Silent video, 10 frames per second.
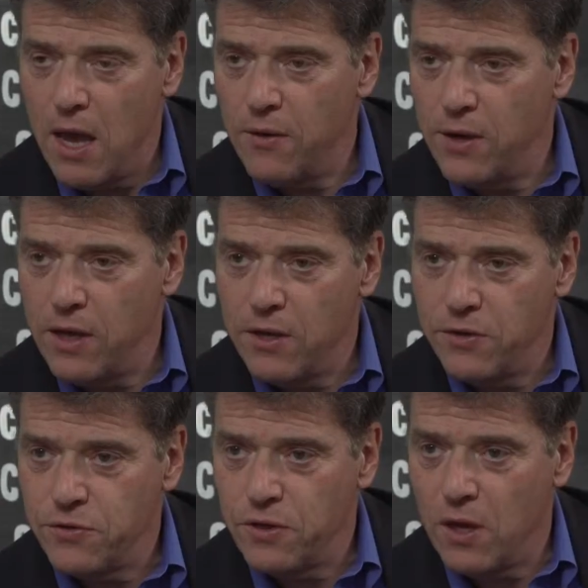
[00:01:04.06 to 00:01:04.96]

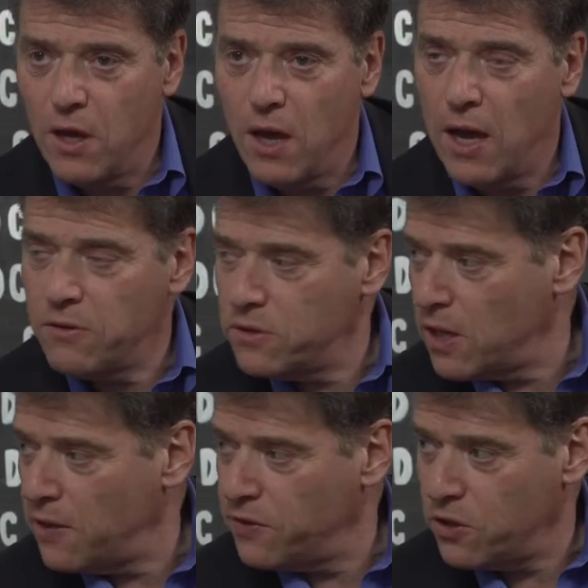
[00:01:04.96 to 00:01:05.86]
areas
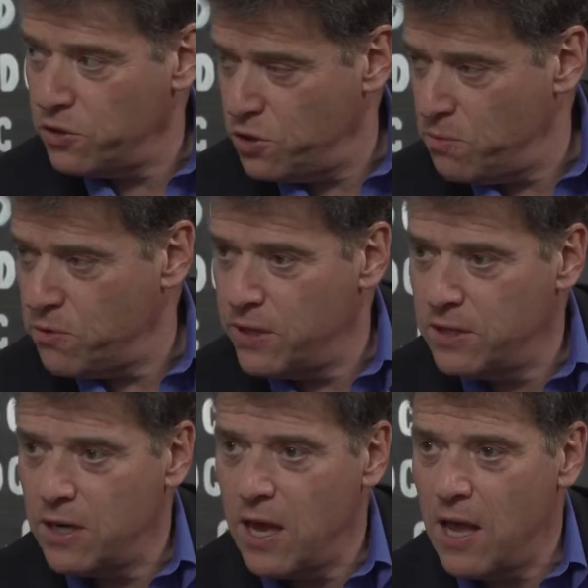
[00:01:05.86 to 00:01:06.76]
outside the consumer
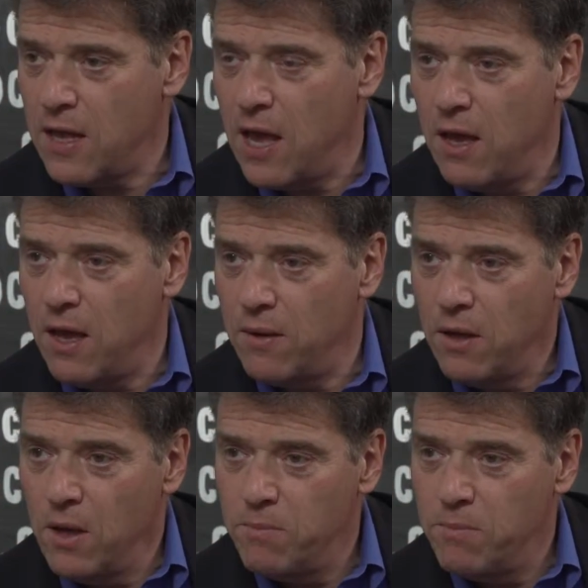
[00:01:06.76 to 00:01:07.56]
internet,